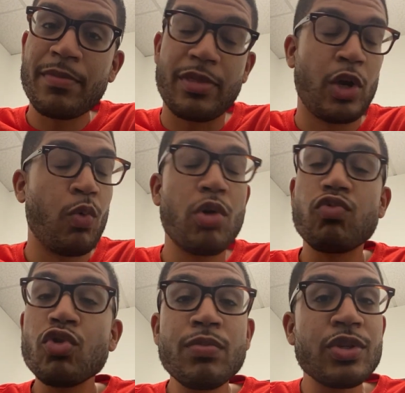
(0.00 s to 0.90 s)
There were
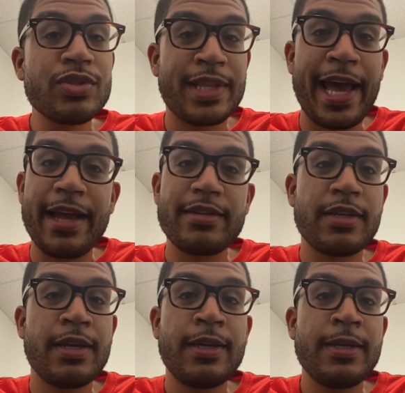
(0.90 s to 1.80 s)
rumors that,
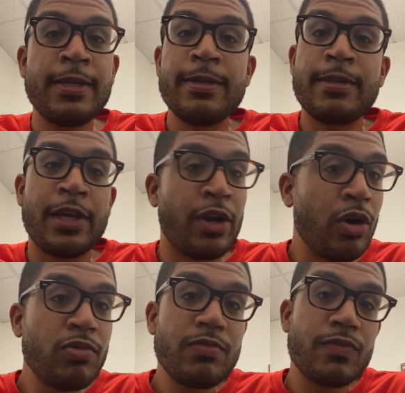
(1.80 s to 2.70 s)
you
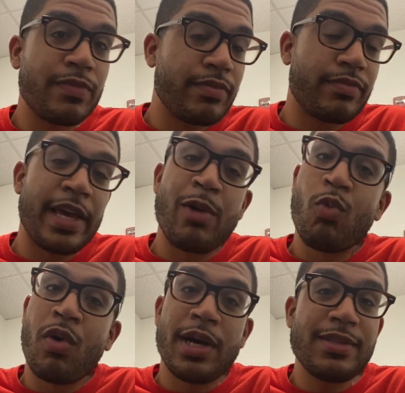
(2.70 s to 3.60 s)
know, they
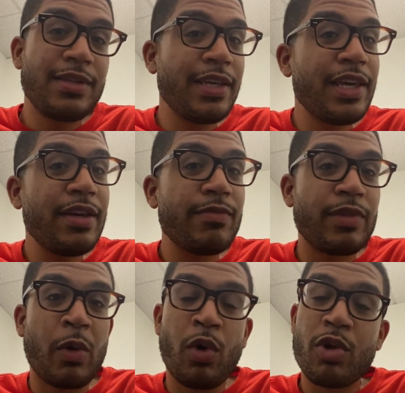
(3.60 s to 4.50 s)
want
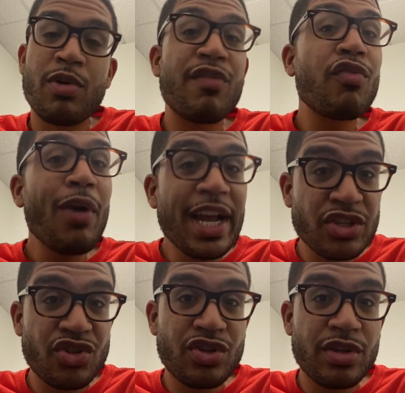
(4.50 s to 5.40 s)
to
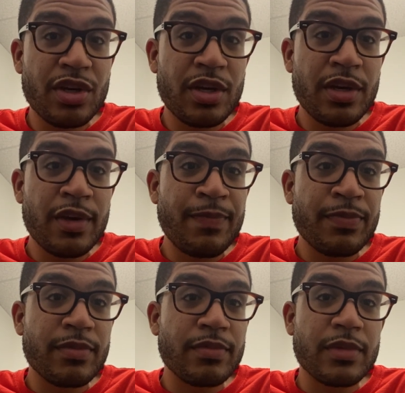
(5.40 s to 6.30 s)
refresh
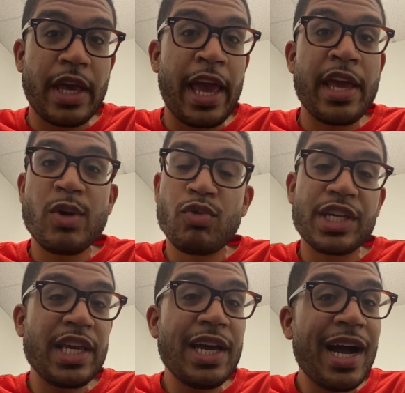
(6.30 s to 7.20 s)
a
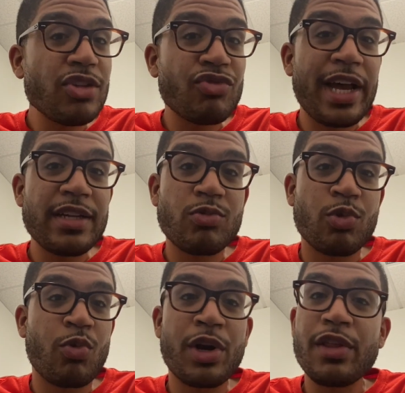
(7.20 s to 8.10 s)
rookie contract
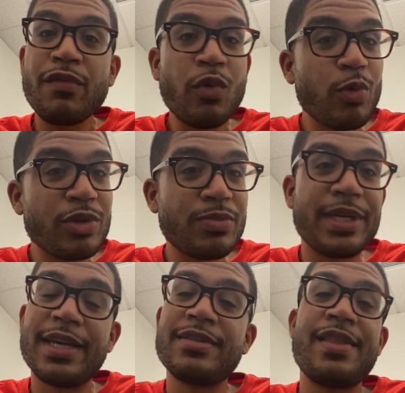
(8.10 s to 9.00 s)
with one of the forwards,
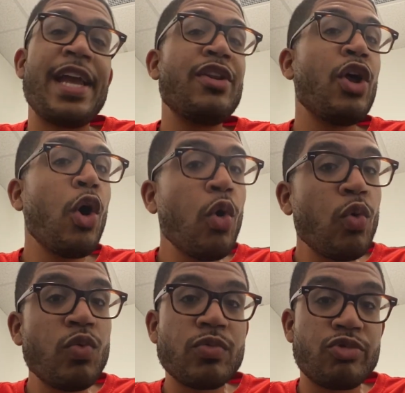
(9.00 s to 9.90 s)
because they
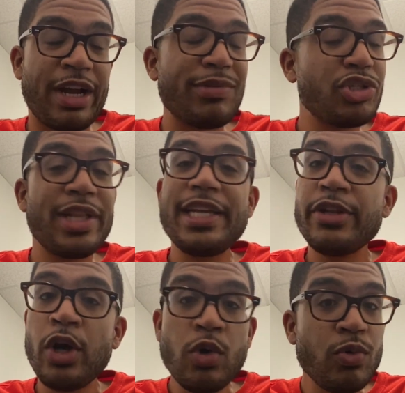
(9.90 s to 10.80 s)
know, Travis Schlenk
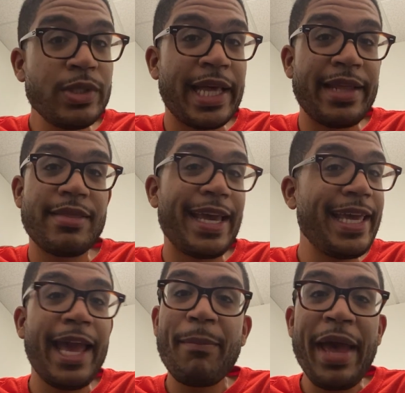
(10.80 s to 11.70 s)
knows, that they
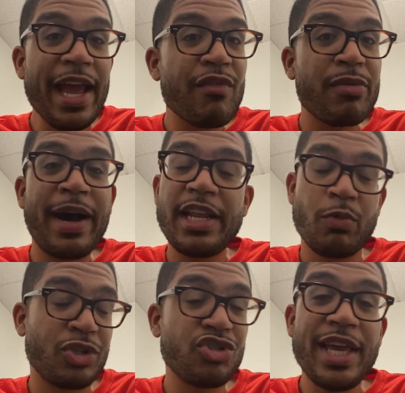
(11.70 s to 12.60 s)
can't pay everybody,
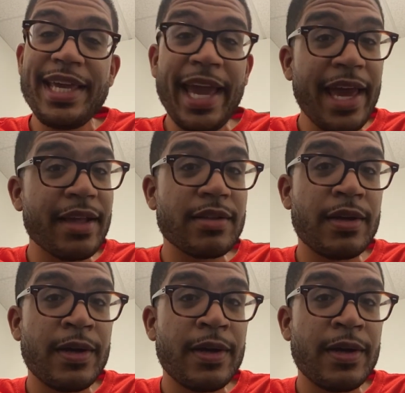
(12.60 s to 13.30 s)
which they can't.